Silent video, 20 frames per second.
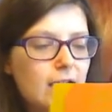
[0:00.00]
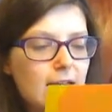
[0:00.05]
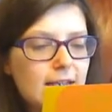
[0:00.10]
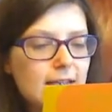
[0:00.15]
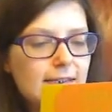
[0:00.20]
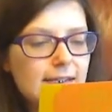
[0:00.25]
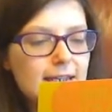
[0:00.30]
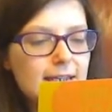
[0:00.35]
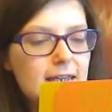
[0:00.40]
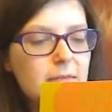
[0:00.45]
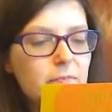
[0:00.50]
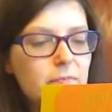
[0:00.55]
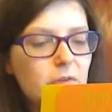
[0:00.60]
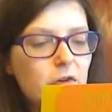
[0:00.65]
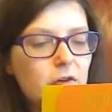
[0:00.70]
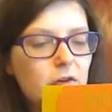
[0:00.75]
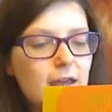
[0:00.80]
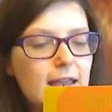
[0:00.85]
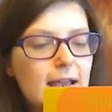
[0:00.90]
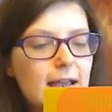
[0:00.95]
So keep the
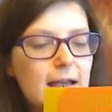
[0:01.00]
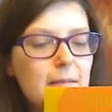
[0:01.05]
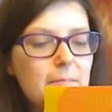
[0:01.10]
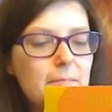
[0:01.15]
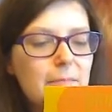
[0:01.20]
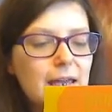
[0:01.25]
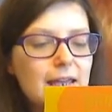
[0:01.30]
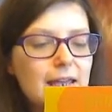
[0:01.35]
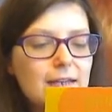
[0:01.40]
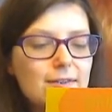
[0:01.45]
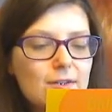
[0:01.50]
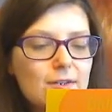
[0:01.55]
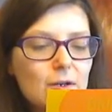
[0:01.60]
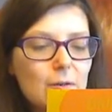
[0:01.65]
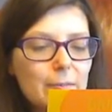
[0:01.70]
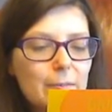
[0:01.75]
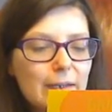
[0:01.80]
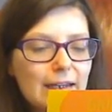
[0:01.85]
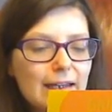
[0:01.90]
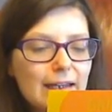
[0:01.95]
great campaigns
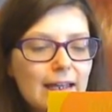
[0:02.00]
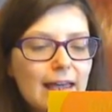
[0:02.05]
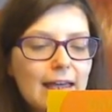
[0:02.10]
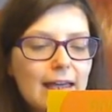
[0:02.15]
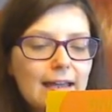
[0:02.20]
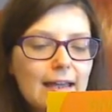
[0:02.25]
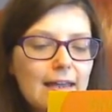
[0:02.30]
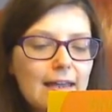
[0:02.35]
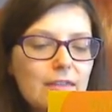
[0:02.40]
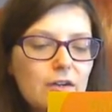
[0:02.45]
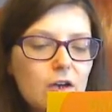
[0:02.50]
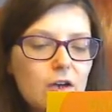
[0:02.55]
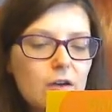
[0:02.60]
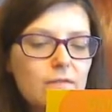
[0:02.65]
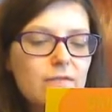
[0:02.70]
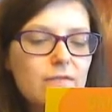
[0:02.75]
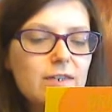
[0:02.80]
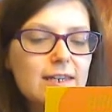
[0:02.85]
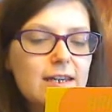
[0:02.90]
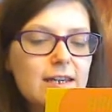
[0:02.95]
coming, get the
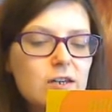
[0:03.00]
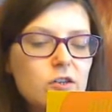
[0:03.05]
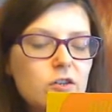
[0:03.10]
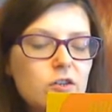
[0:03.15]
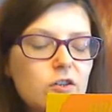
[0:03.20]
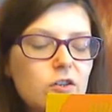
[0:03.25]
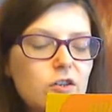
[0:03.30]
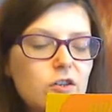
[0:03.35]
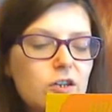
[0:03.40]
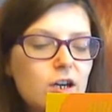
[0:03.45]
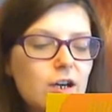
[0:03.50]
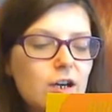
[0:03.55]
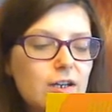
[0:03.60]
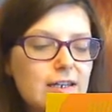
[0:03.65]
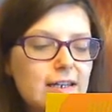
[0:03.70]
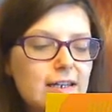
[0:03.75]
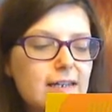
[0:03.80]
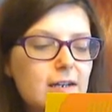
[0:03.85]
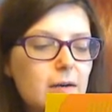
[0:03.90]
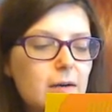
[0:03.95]
conversation
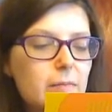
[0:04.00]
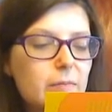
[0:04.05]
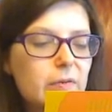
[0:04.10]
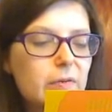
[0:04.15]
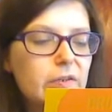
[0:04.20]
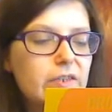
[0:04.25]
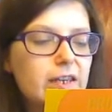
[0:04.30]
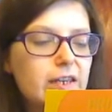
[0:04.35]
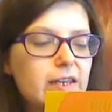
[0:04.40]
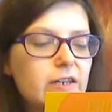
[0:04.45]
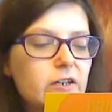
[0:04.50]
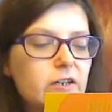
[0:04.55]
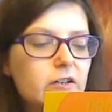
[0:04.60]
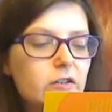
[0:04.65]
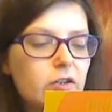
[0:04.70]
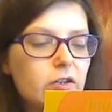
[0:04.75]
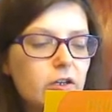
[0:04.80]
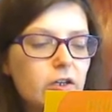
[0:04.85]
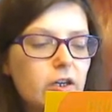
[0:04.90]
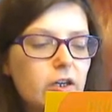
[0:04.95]
started on
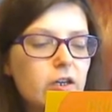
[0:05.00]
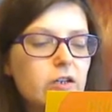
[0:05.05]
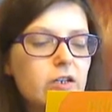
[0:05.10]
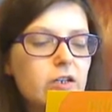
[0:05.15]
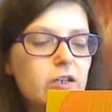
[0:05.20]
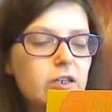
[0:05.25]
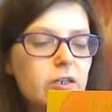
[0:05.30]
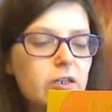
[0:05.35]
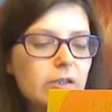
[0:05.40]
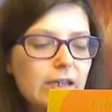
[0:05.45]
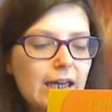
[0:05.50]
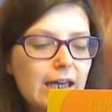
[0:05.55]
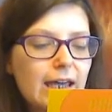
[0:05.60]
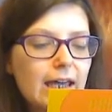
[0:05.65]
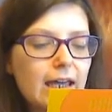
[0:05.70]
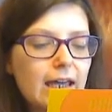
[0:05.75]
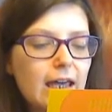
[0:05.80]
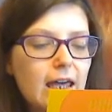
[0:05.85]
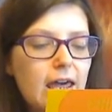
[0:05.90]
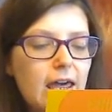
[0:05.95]
buzzagent.co.uk.
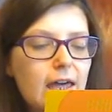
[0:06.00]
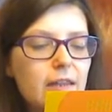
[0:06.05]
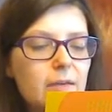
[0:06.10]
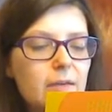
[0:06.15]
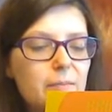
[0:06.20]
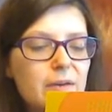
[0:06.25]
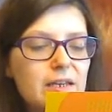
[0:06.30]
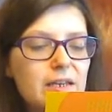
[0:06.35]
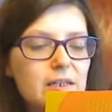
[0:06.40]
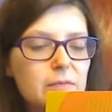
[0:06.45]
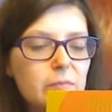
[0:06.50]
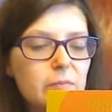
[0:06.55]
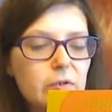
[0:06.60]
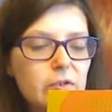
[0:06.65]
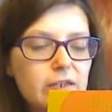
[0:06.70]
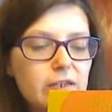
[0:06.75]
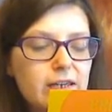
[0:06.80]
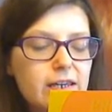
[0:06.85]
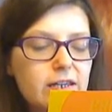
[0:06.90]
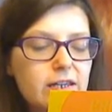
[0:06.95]
The best
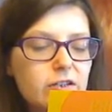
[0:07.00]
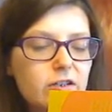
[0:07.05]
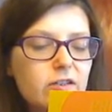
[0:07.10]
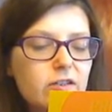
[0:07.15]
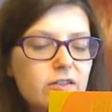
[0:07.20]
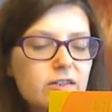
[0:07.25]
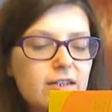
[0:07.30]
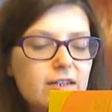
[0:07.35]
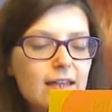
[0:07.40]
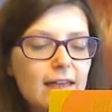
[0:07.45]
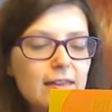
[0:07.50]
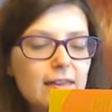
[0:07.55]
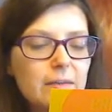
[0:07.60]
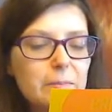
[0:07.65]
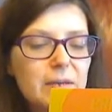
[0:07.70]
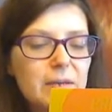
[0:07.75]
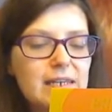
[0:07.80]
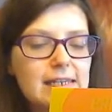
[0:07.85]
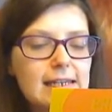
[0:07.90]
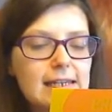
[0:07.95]
buzz agents get the
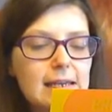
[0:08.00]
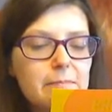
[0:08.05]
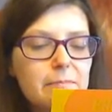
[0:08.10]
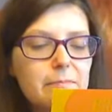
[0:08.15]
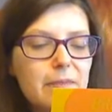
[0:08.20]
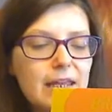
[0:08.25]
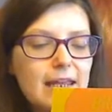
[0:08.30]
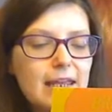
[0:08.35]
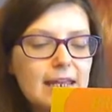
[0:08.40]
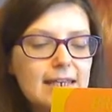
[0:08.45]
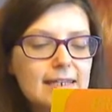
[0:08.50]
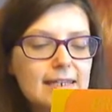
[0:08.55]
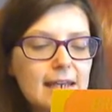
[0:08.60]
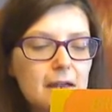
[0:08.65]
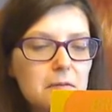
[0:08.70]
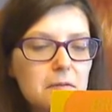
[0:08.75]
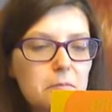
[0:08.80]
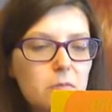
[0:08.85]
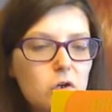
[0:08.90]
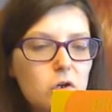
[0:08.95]
best campaigns
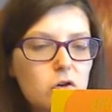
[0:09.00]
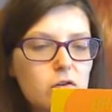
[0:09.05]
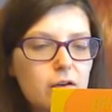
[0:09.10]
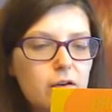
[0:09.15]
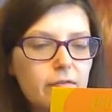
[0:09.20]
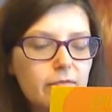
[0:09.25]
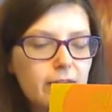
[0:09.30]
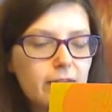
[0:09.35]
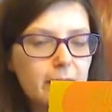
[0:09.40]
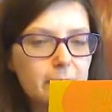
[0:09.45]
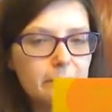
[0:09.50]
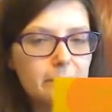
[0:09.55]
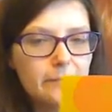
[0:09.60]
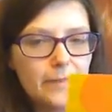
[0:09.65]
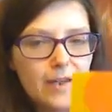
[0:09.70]
and more of them.